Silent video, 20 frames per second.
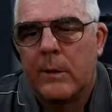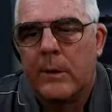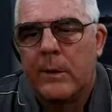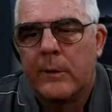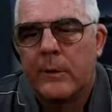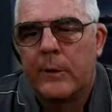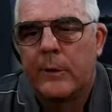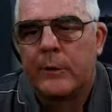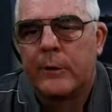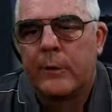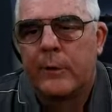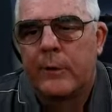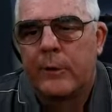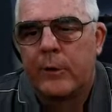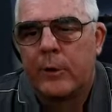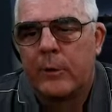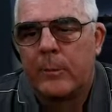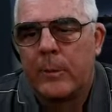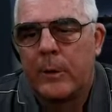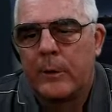Those are the
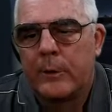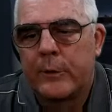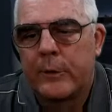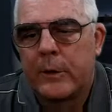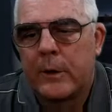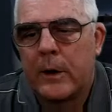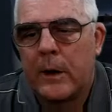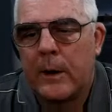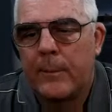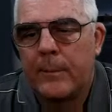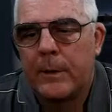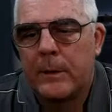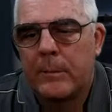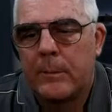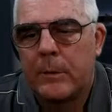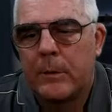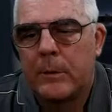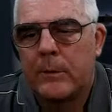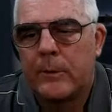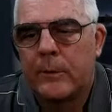two most common
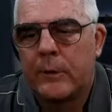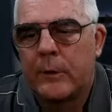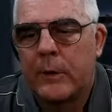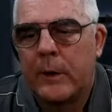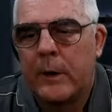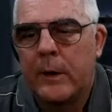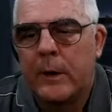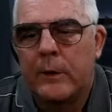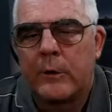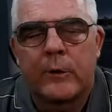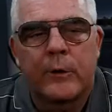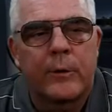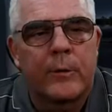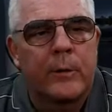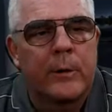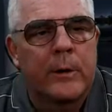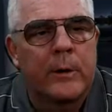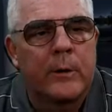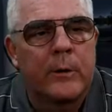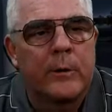moves.
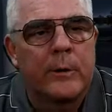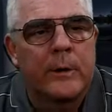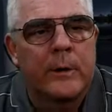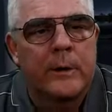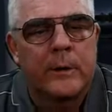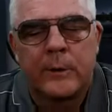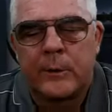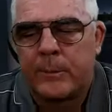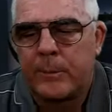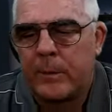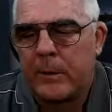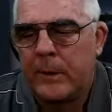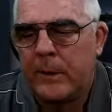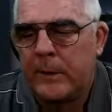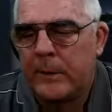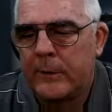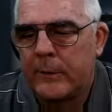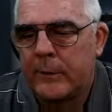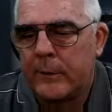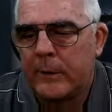H3 only has
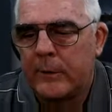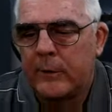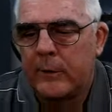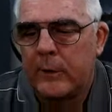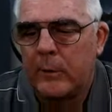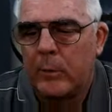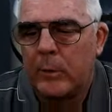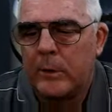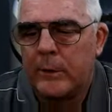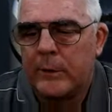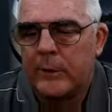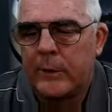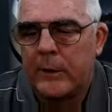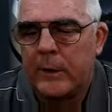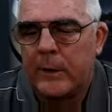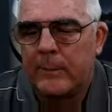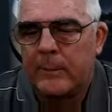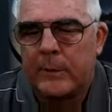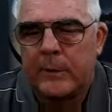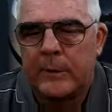played 61
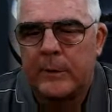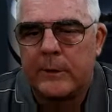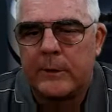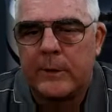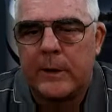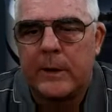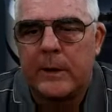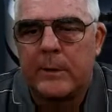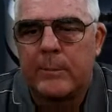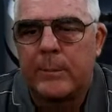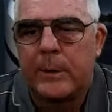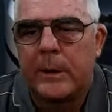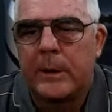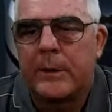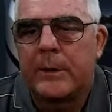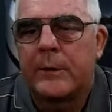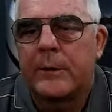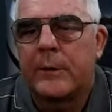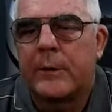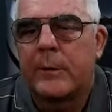times in the
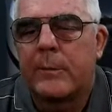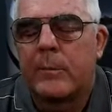database.